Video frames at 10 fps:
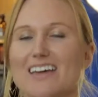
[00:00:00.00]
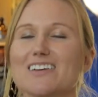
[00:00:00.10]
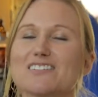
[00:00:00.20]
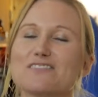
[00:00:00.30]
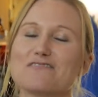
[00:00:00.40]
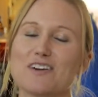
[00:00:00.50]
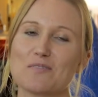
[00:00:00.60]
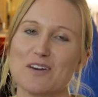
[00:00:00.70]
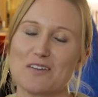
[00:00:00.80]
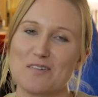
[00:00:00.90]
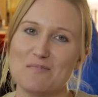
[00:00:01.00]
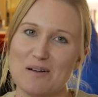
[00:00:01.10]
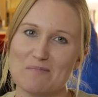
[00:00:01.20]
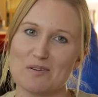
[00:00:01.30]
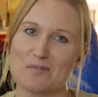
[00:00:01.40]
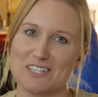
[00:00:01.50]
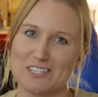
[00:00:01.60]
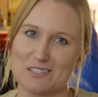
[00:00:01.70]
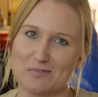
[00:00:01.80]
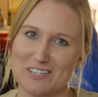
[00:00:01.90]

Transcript: Here's a fun way to remember which is